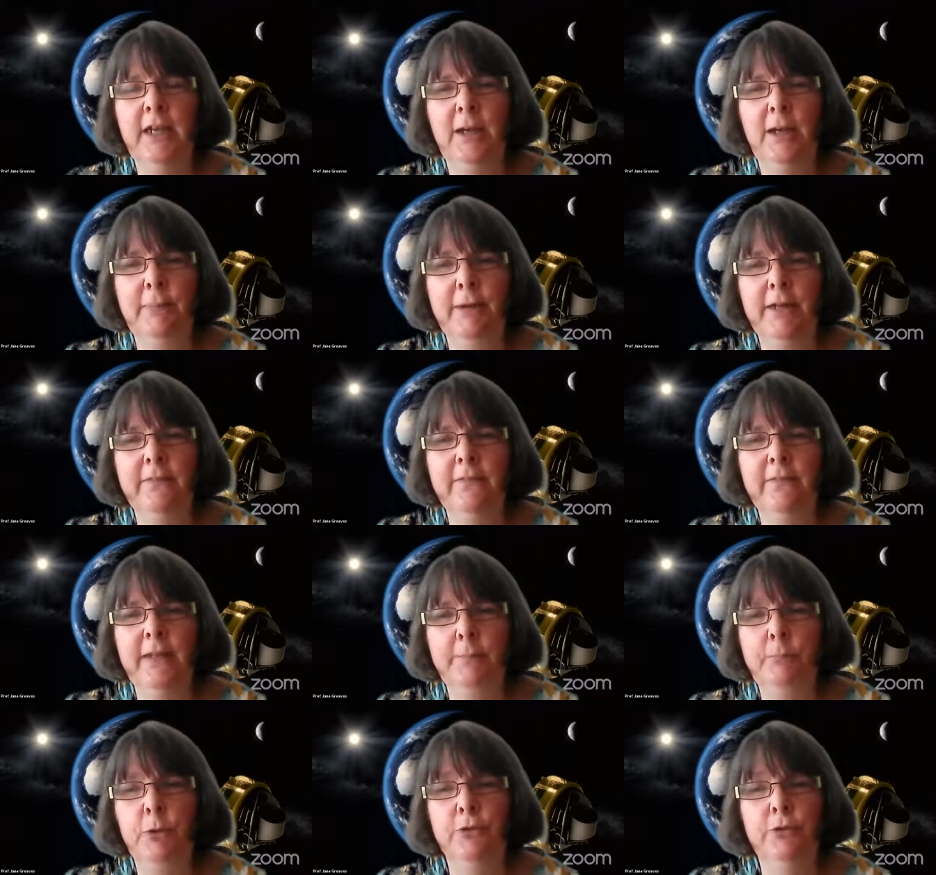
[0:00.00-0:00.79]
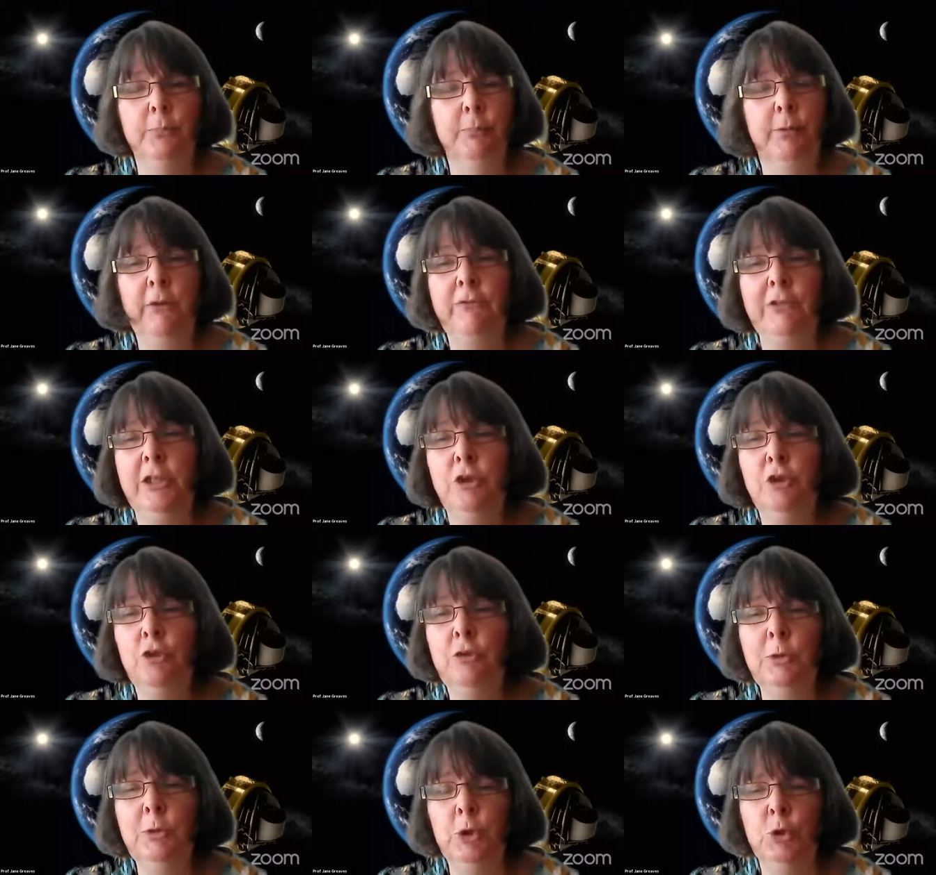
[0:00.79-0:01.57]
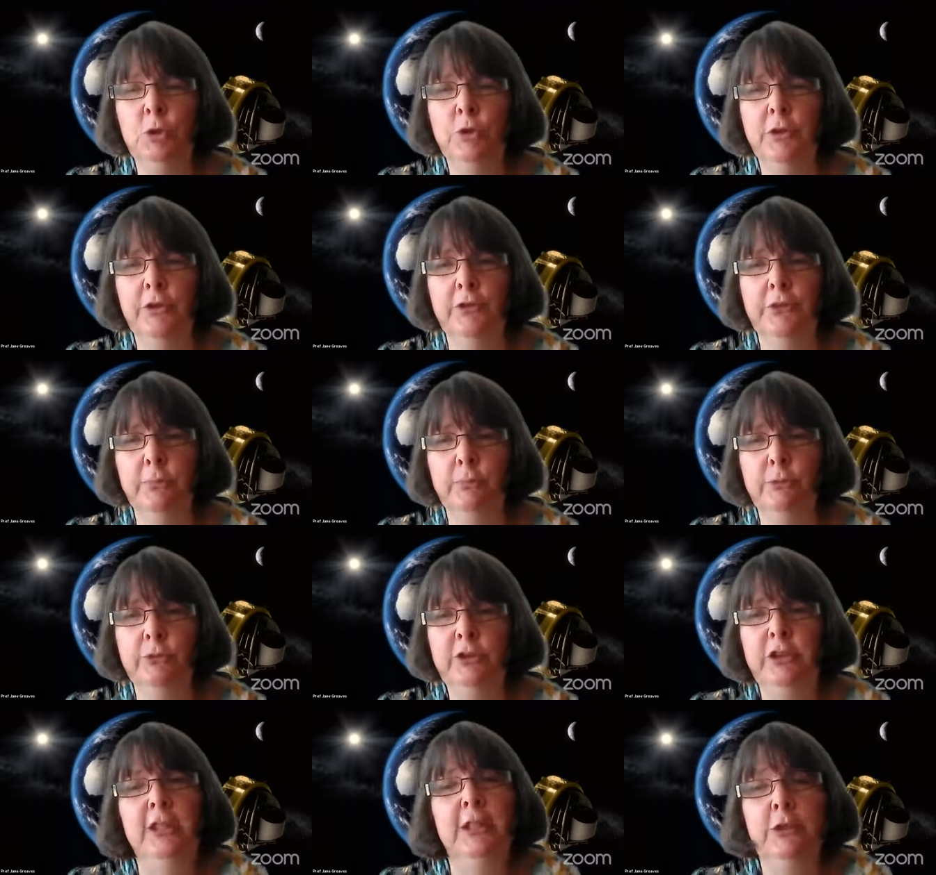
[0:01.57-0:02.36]
about, they put some perfectly normal
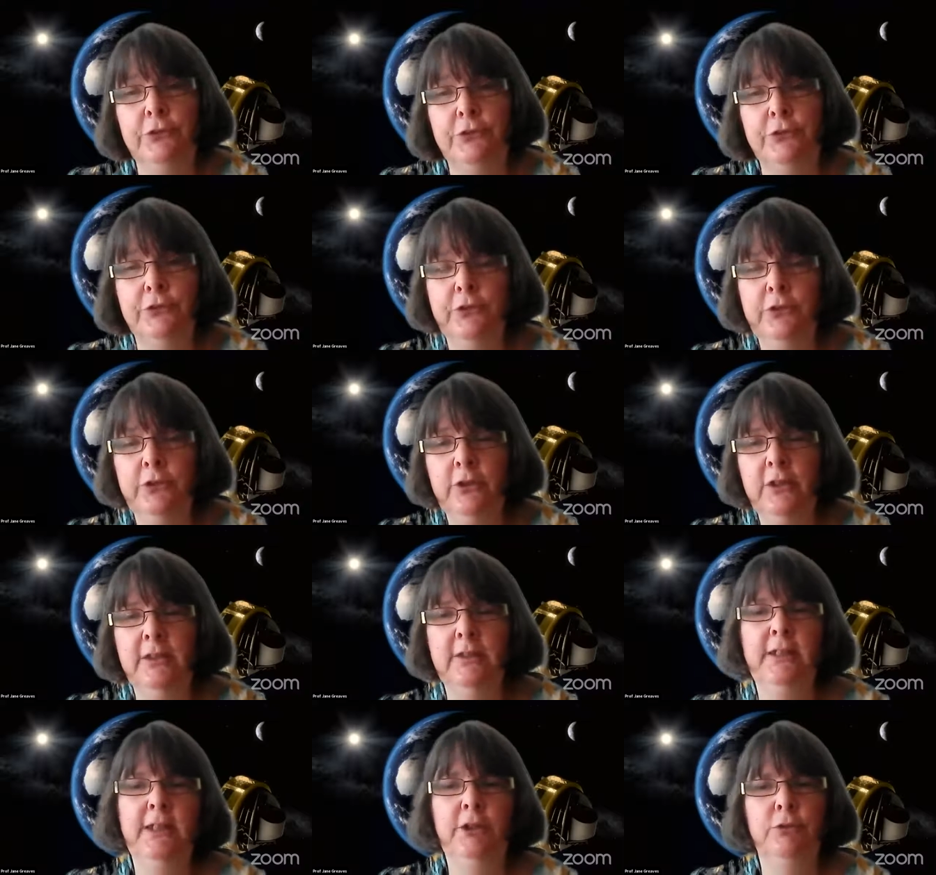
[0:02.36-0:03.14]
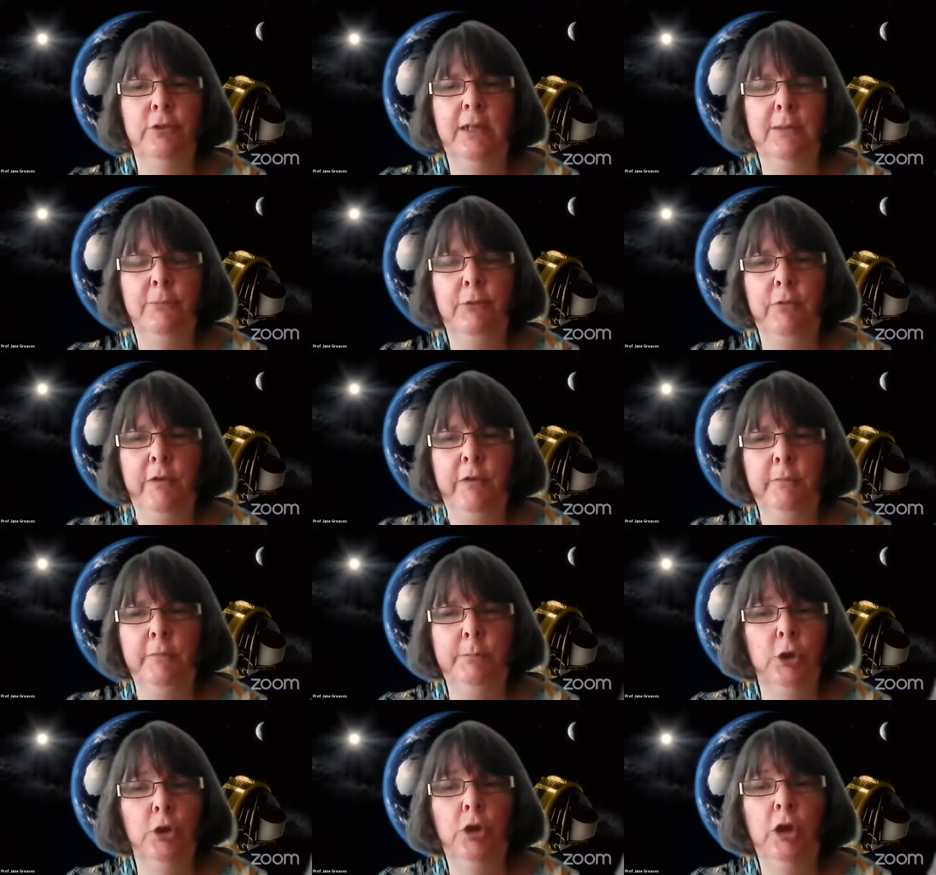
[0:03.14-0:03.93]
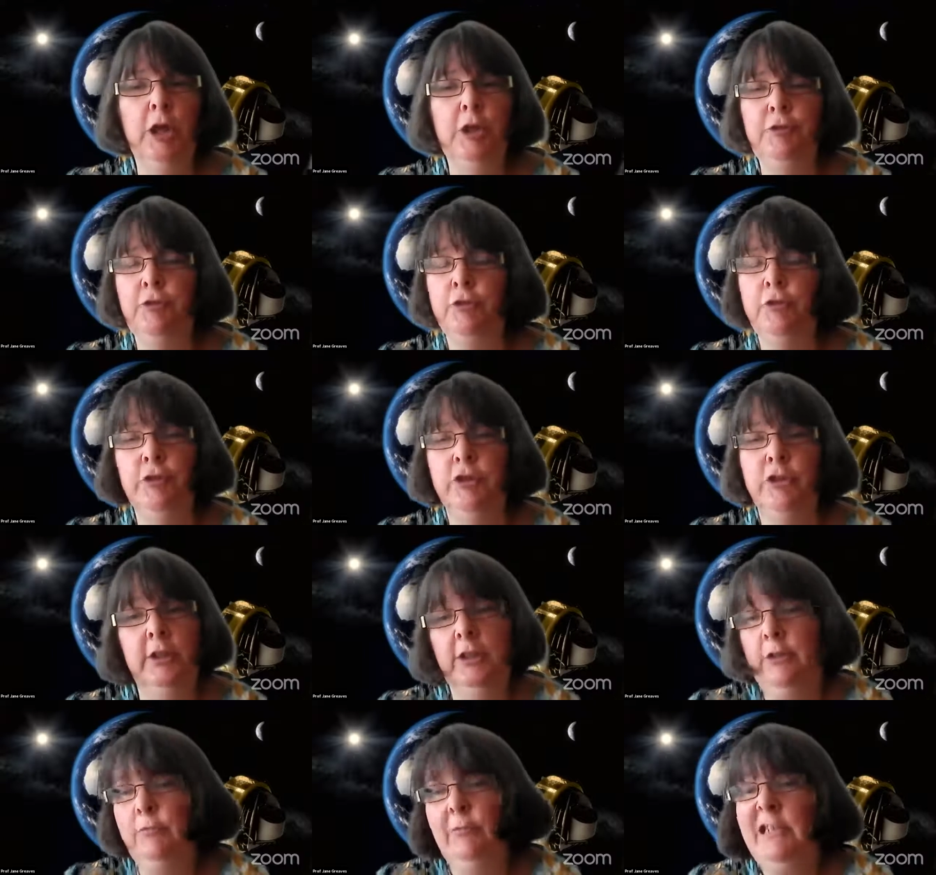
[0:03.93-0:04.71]
organisms, yeast, into an atmosphere of pure hydrogen,
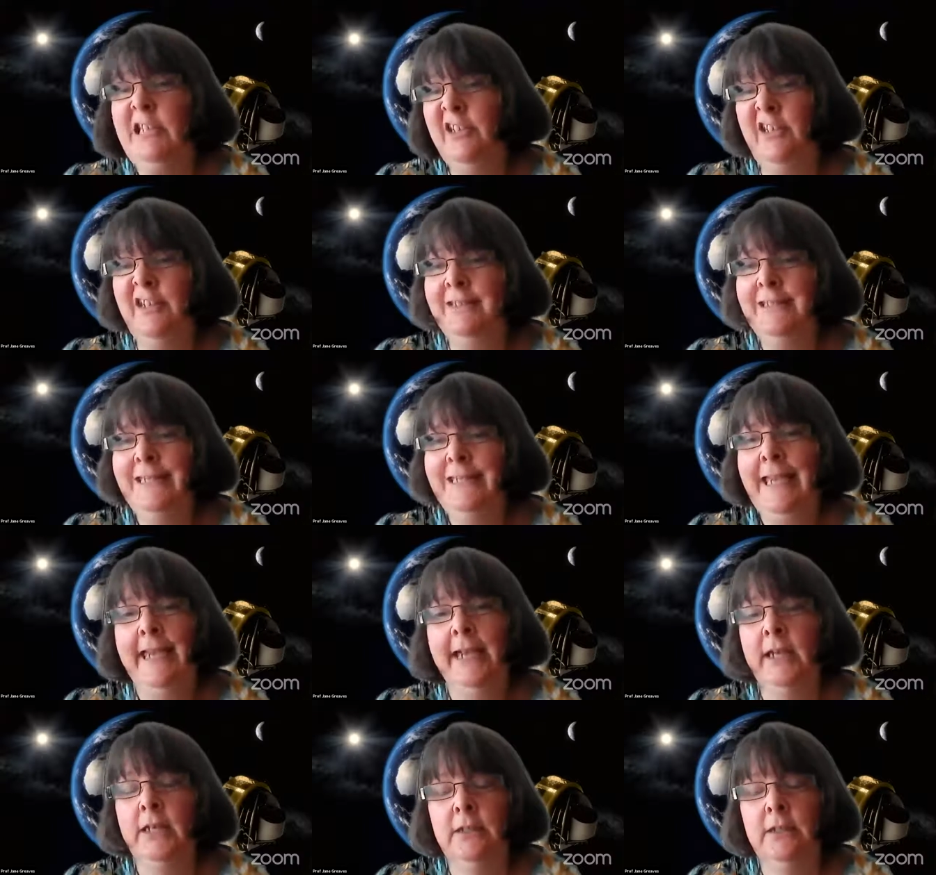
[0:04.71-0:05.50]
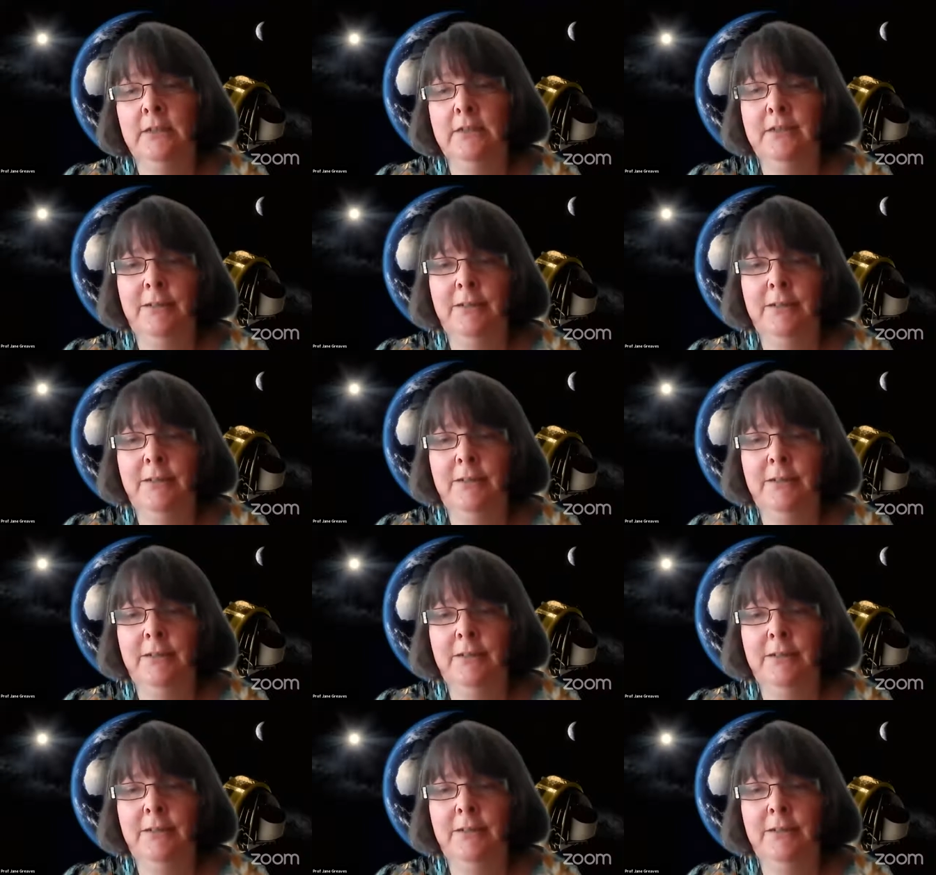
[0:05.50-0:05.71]
and it really didn't care.